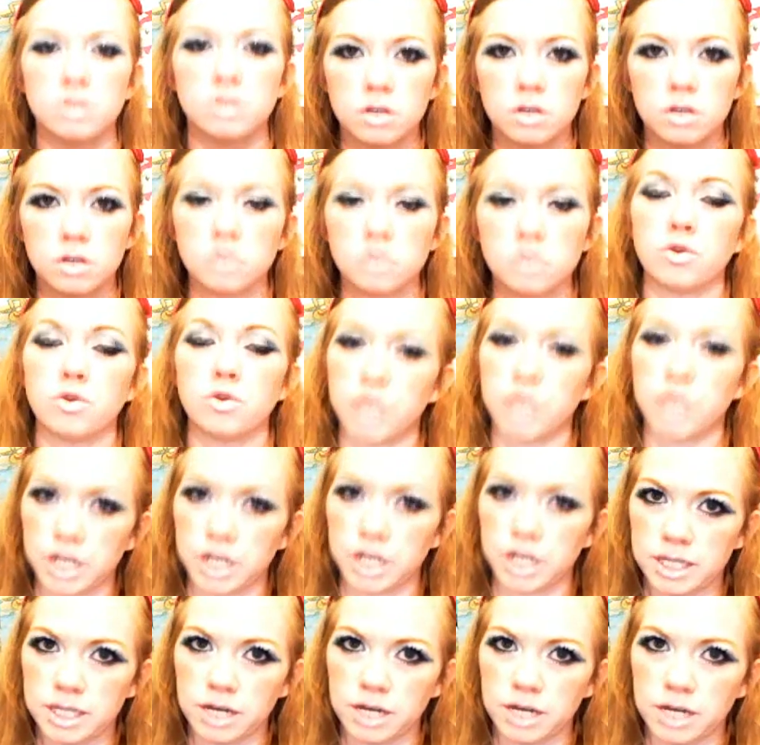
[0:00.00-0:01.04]
So there you
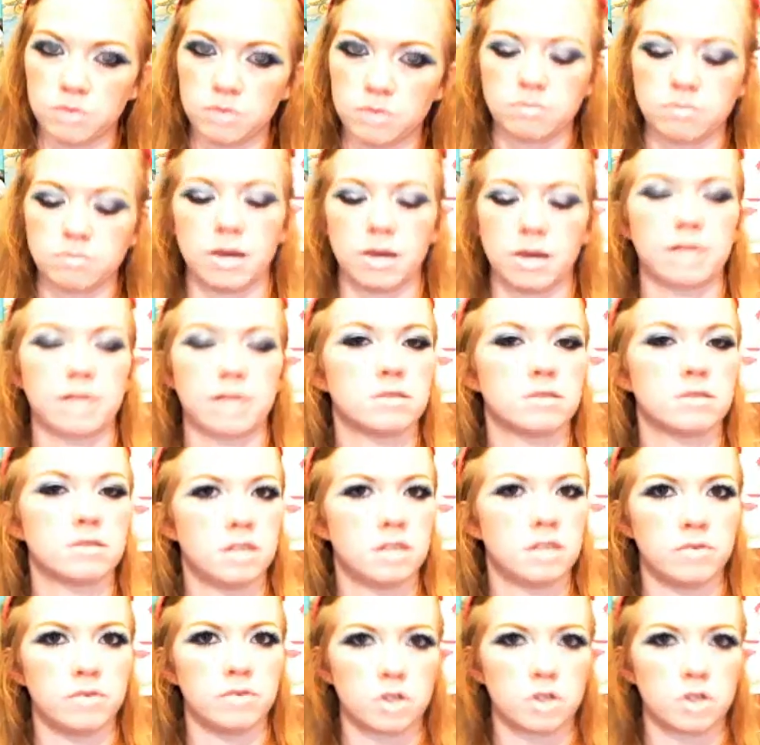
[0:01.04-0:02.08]
go, like
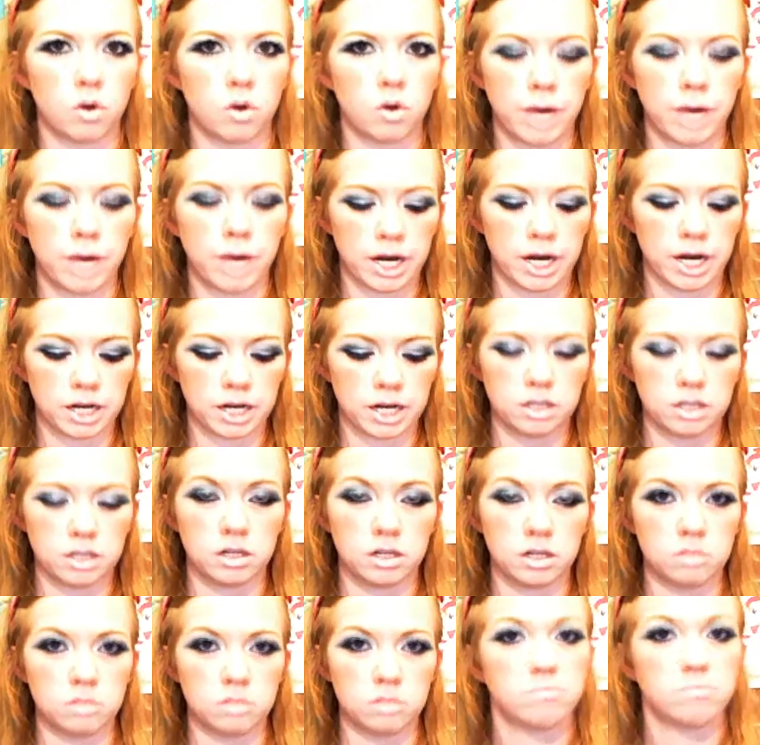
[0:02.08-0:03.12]
Stephen Colbert, you
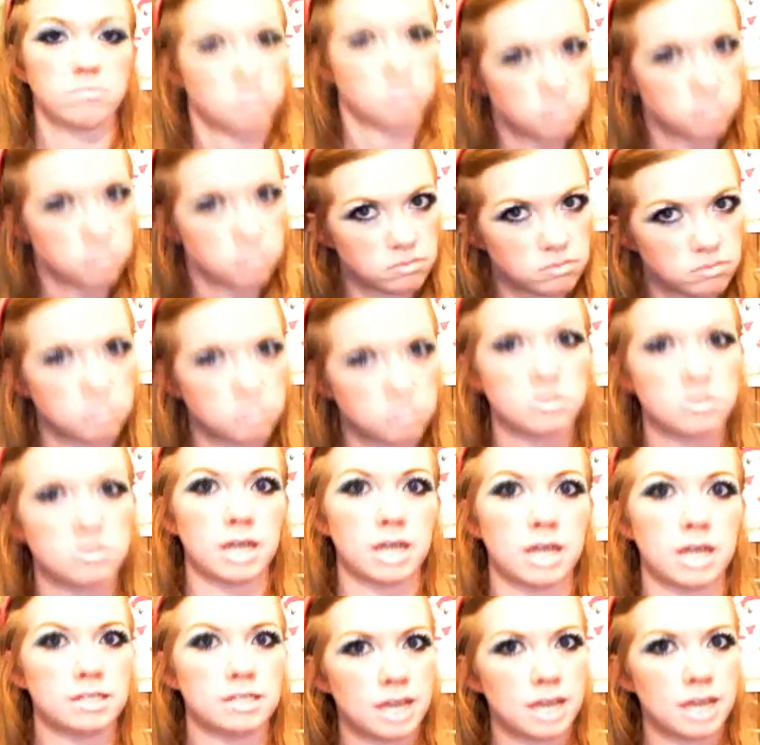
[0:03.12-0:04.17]
know,
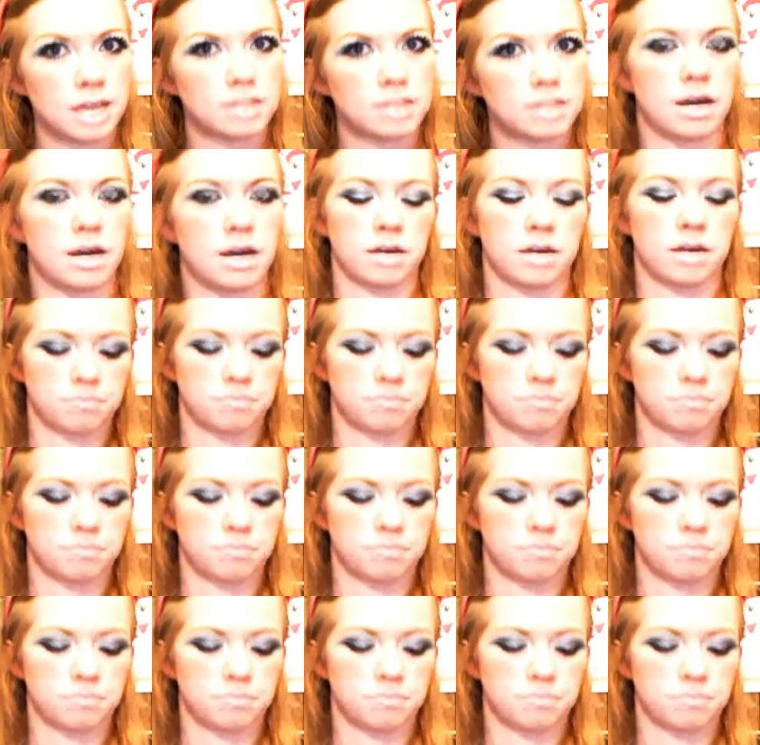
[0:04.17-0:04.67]
that's satire.